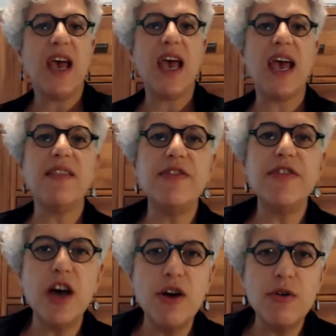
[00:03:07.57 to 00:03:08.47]
And
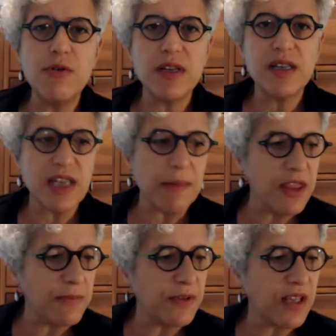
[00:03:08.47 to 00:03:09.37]
though some of
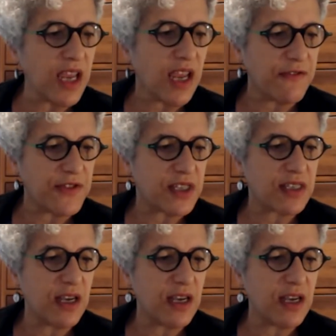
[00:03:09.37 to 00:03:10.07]
the beliefs